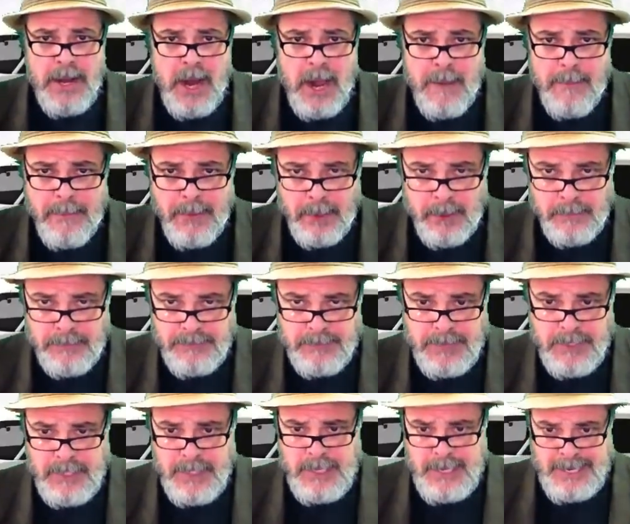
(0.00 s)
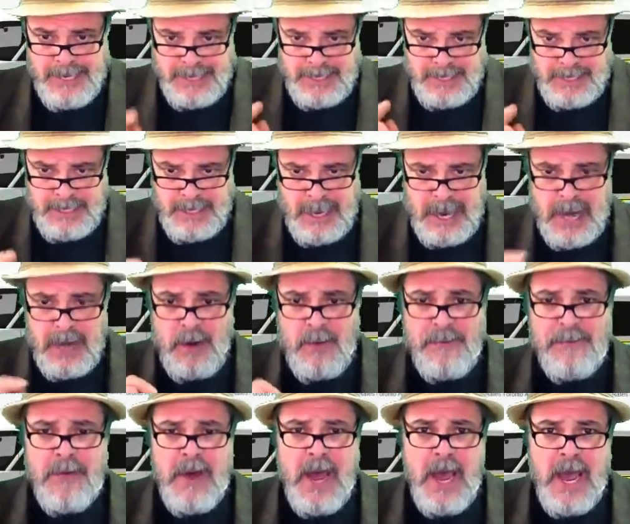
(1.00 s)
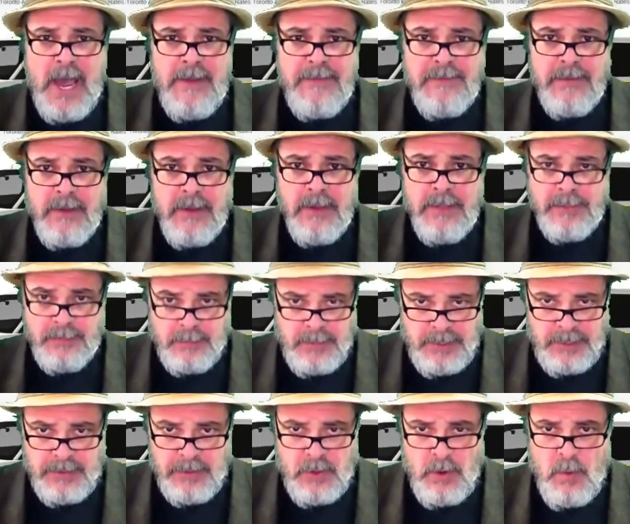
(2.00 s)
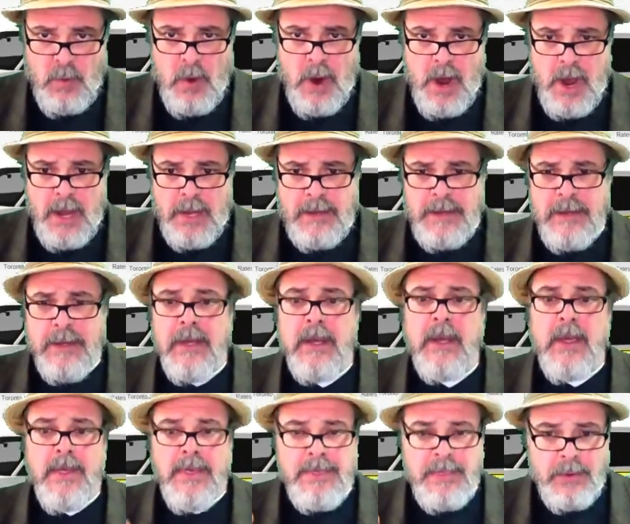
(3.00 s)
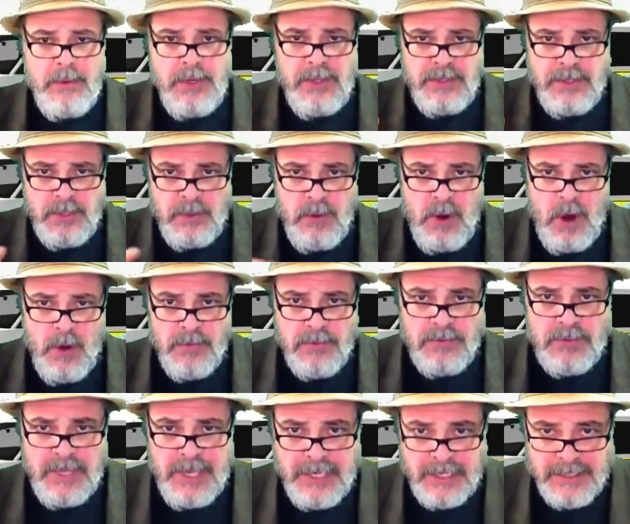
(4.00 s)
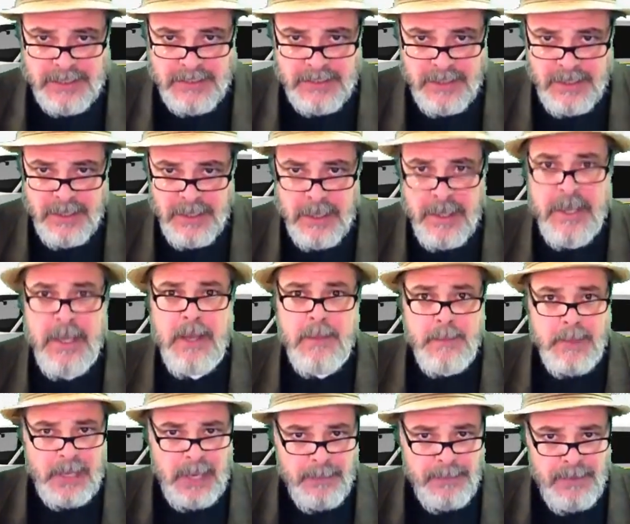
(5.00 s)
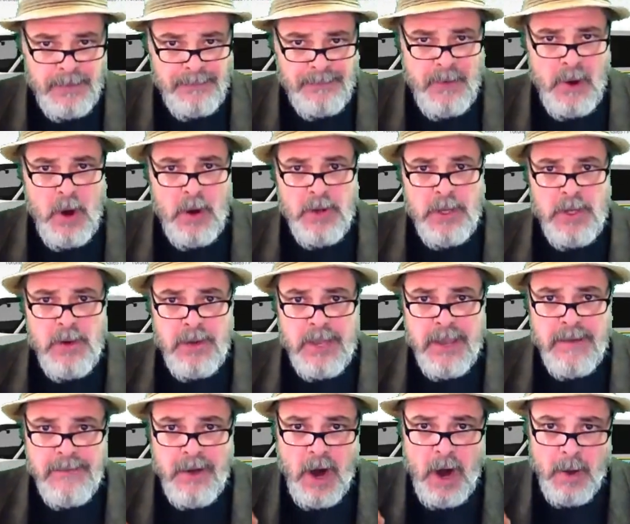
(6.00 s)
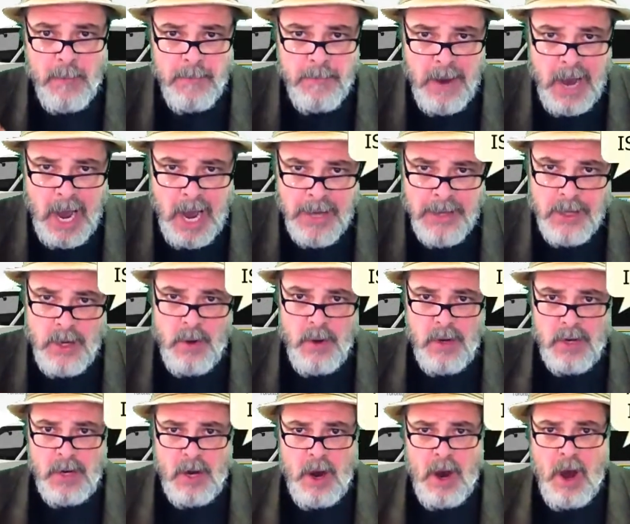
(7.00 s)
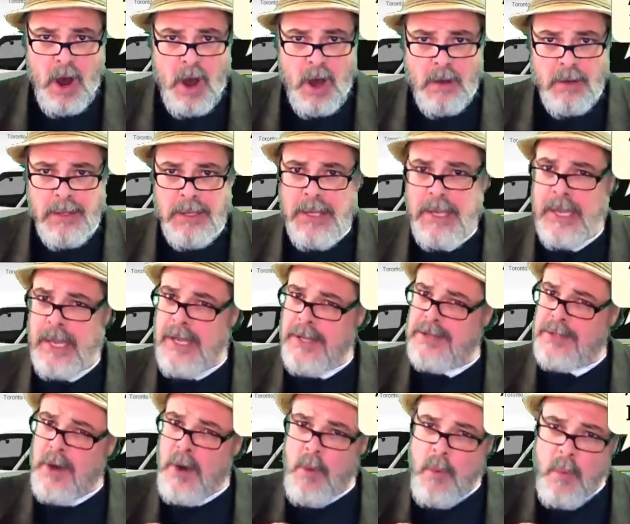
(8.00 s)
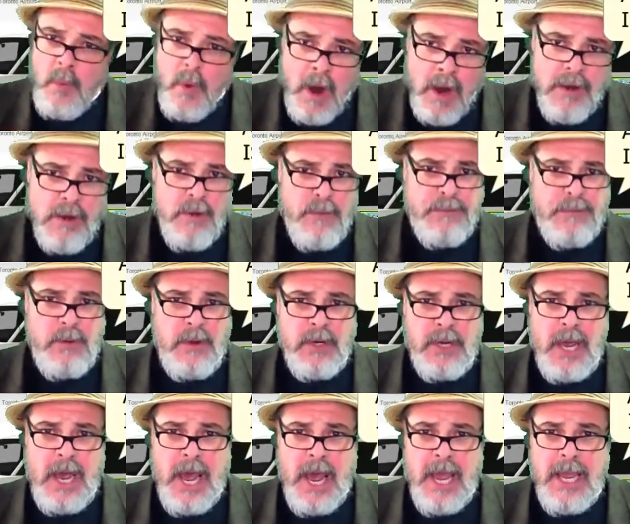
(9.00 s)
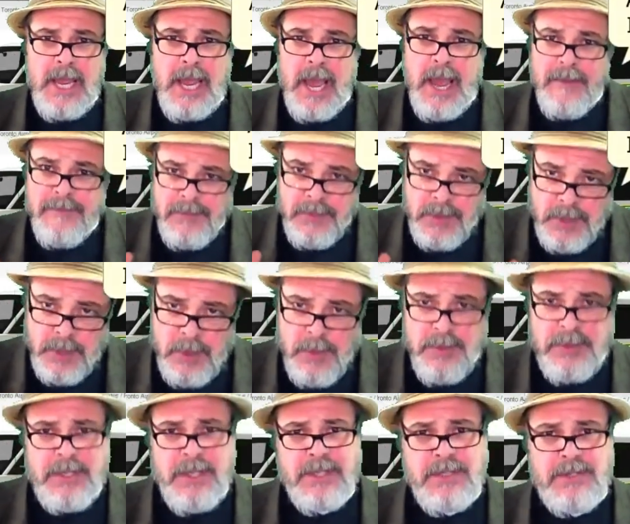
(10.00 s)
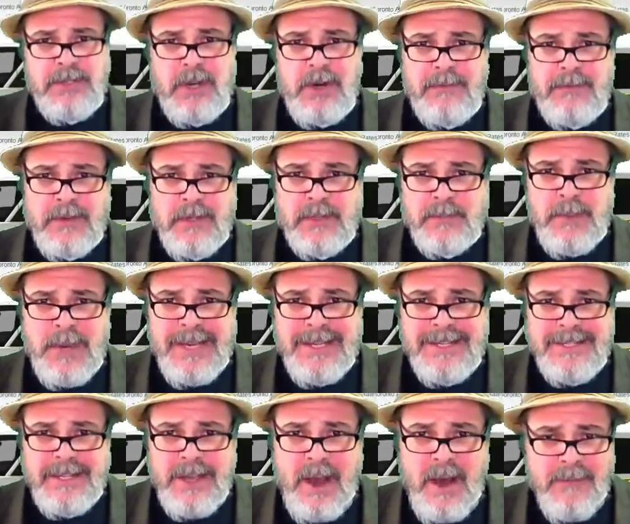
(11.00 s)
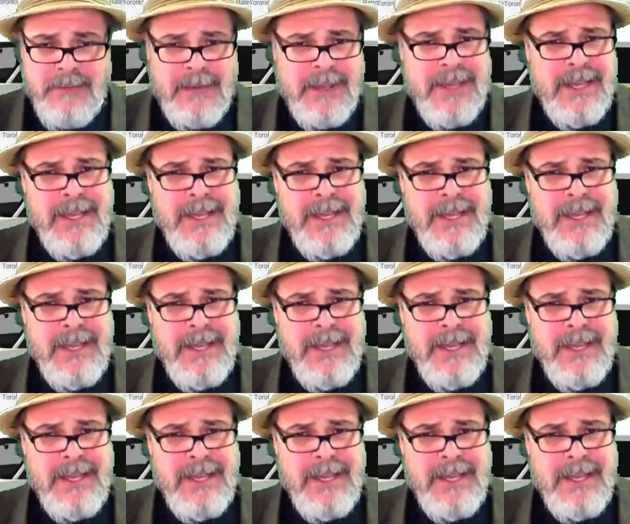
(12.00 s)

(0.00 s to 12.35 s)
number, 905-321-3206. Pick up the phone and you give Armando a call. He's a wonderful guy. I've used his service myself.